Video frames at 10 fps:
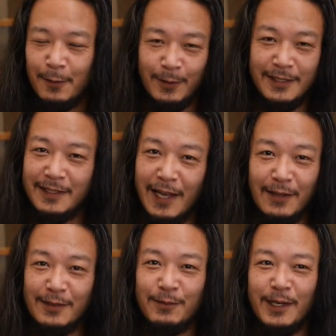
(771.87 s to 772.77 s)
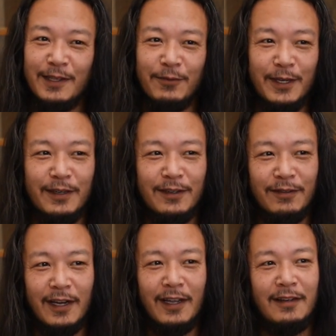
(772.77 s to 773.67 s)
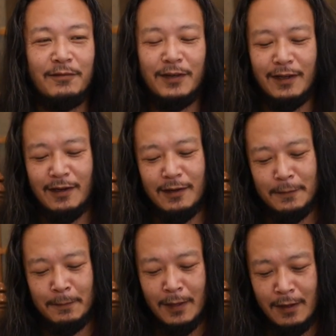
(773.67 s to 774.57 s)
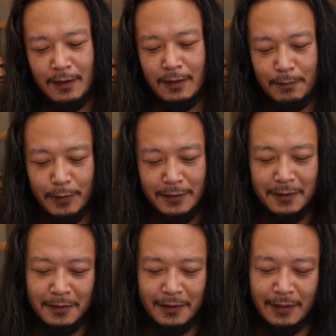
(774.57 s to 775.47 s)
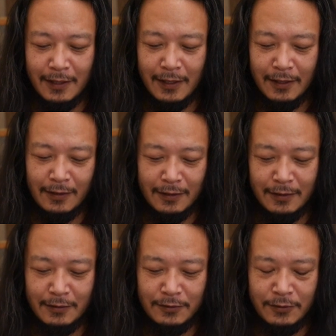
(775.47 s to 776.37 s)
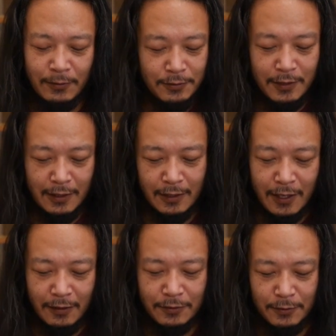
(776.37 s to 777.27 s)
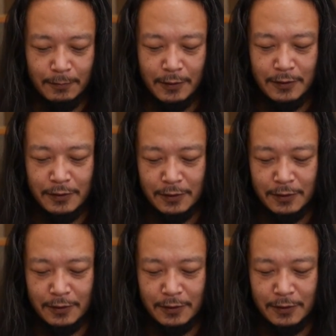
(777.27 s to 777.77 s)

which sounds really weird, right? But basically like don't try to care too much.